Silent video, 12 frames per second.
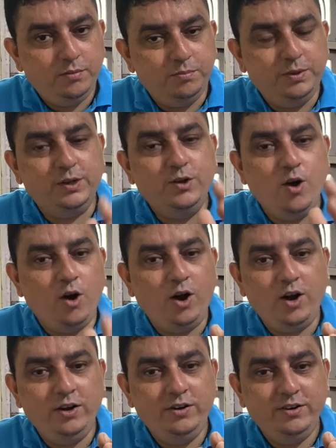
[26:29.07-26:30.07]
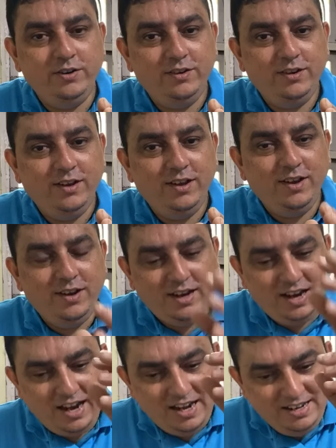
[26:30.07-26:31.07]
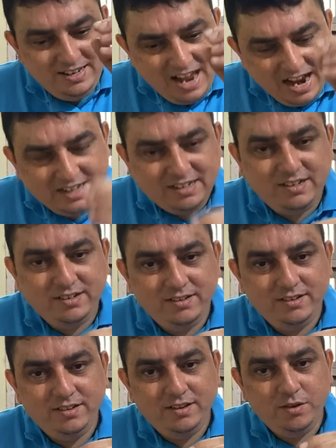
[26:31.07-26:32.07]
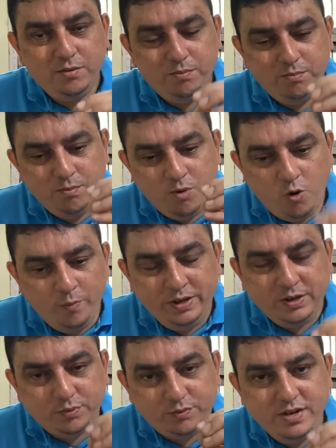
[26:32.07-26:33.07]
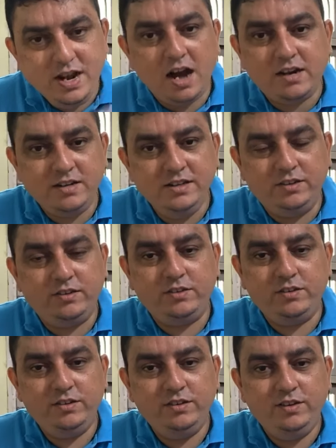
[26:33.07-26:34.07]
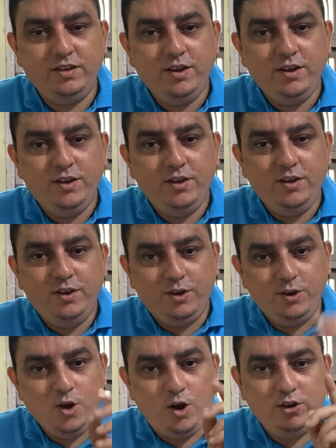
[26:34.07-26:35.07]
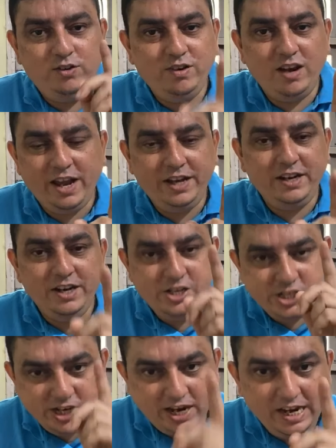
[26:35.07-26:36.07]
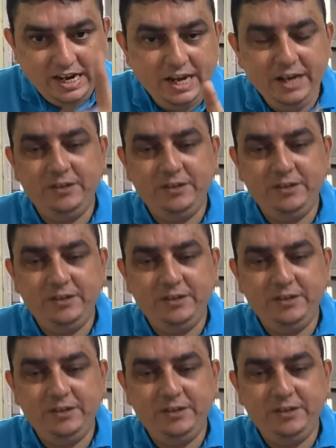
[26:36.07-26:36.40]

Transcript: but God, in that moment of darkness, God's light is shining.